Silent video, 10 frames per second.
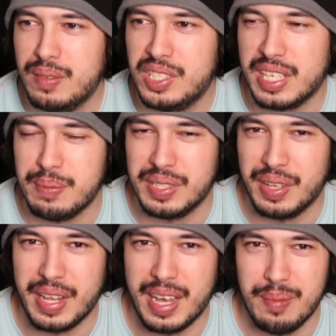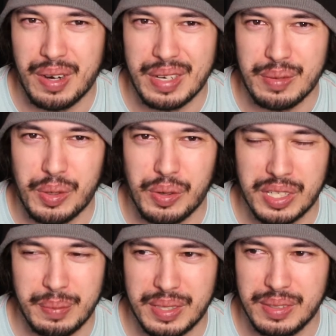James Hunt and Murray
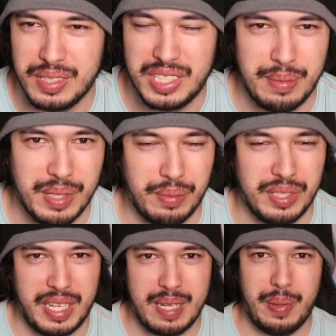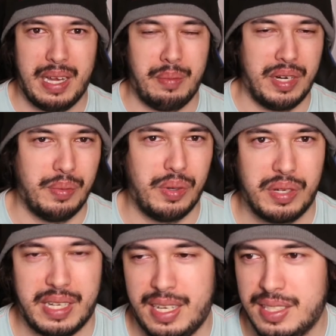Walker, because James Hunt was laid back, Murray
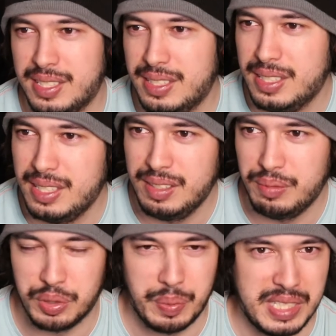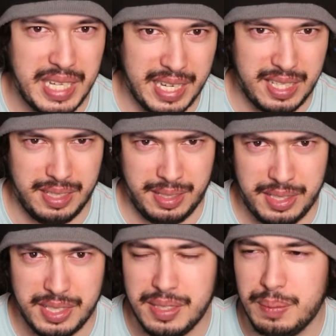Walker was
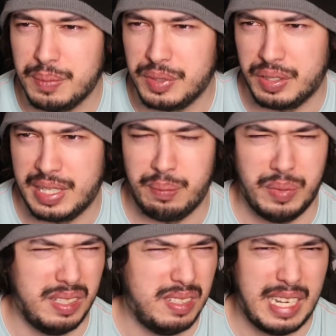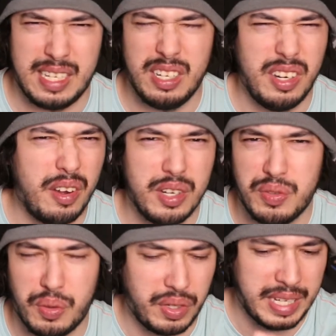meticulous. He had notes
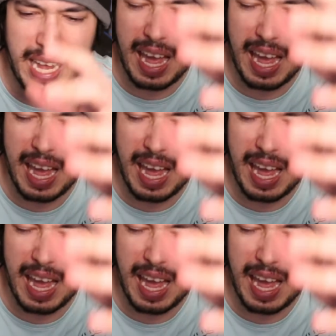for like